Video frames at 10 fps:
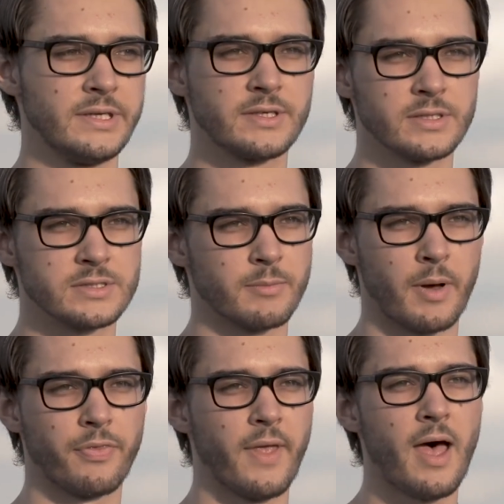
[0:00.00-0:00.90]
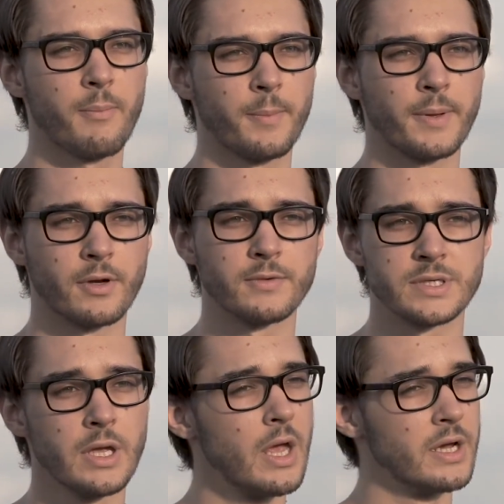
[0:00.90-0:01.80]
details about that, but
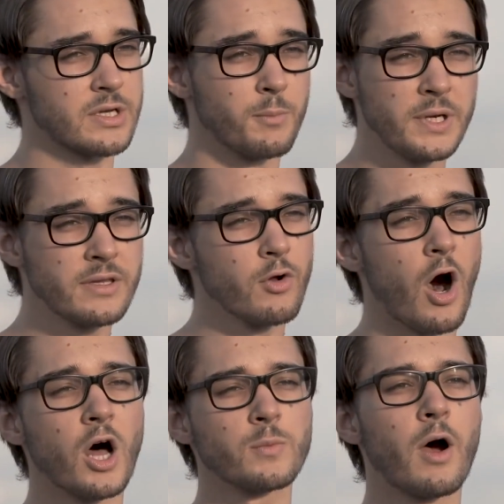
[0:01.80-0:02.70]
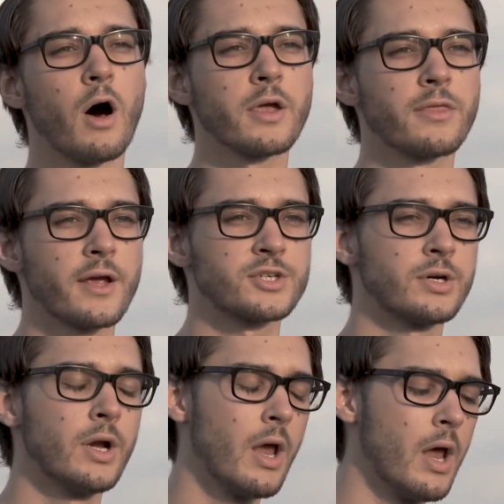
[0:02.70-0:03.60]
obviously it's completely new hardware
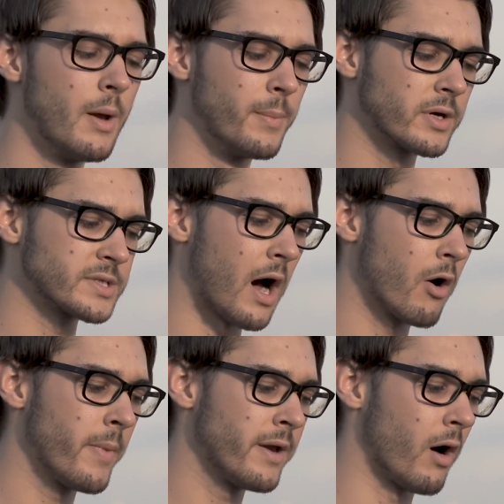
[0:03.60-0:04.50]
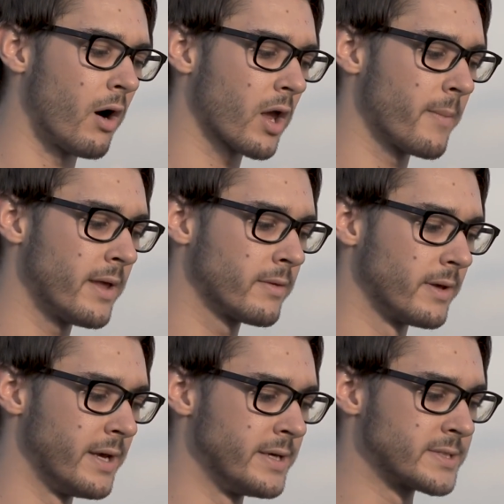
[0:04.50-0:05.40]
architecture, because our main argument
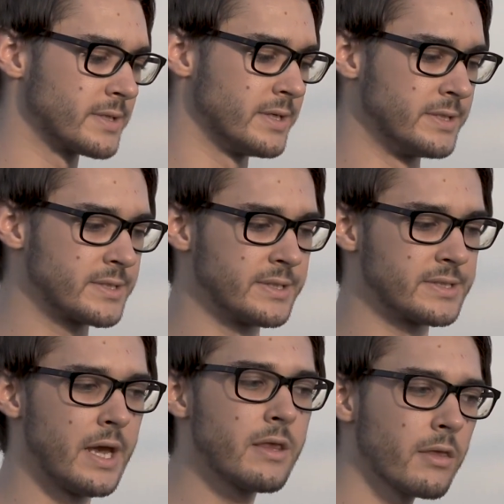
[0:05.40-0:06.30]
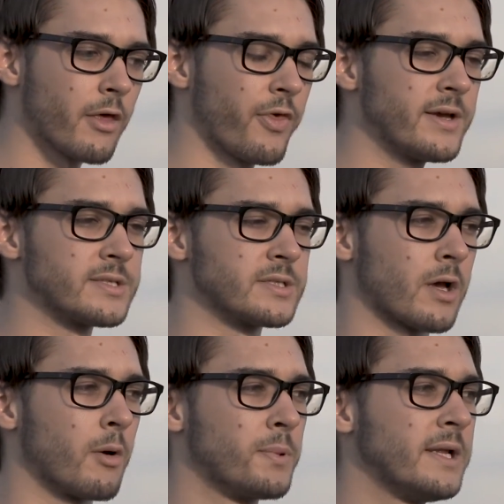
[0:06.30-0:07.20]
is this Internet of Things is
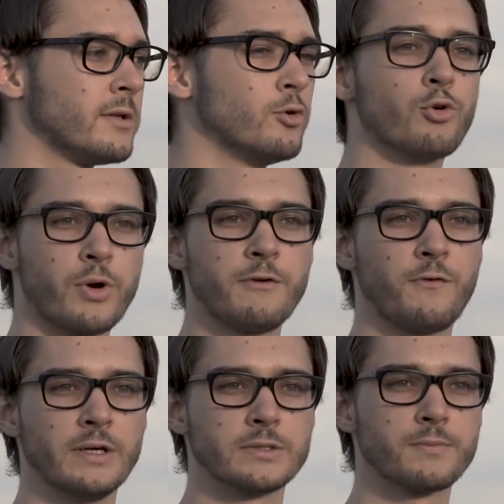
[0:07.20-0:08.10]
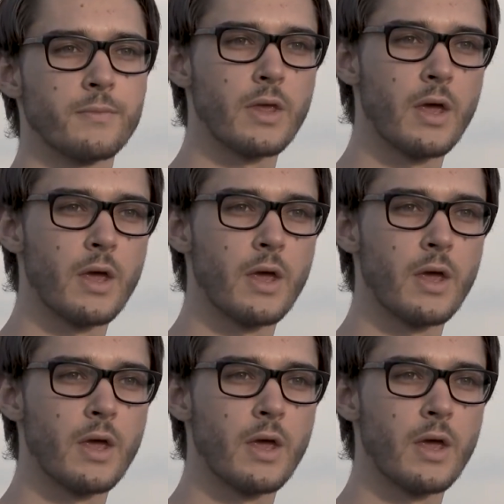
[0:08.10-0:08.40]
a completely new greenfield.